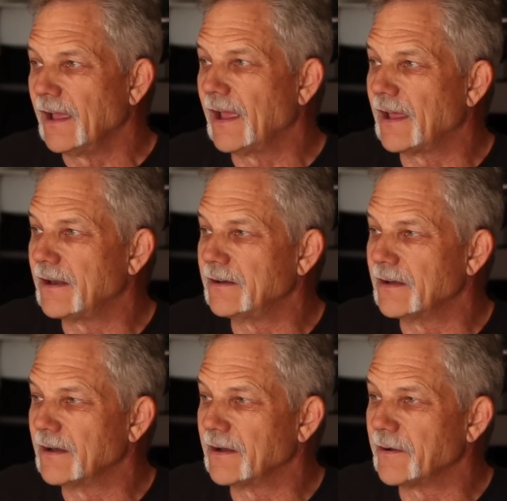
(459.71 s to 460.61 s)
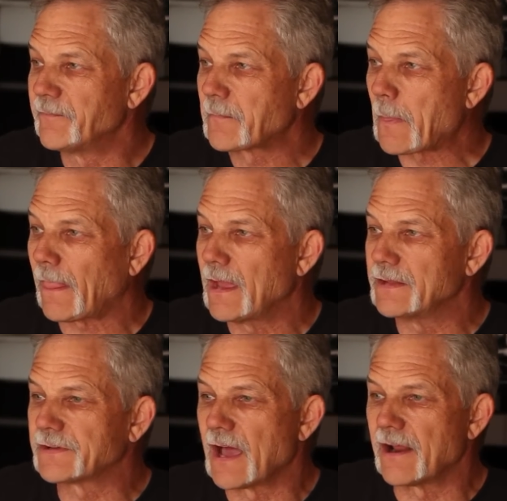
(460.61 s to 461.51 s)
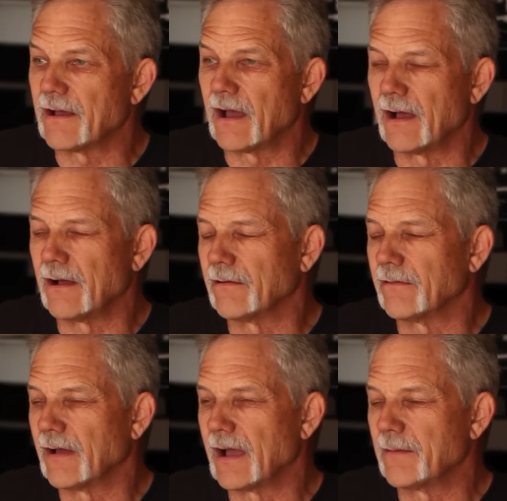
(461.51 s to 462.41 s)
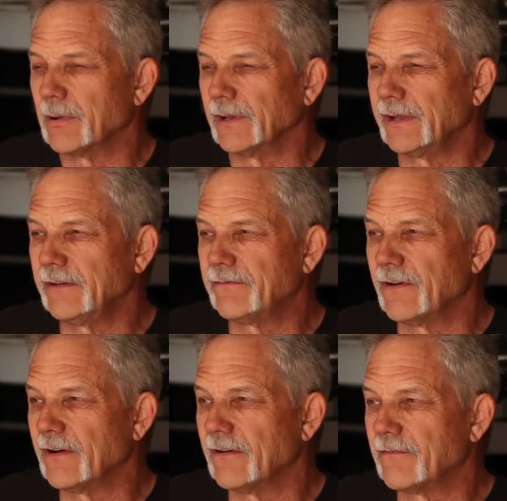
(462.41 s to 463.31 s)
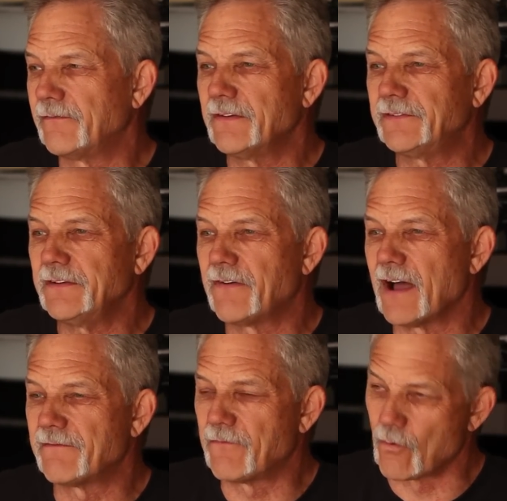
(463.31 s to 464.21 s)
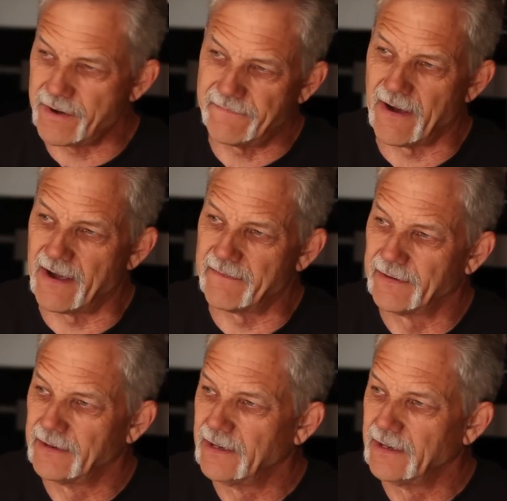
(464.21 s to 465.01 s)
and uh, it's got a, a I believe, uh, 55 45.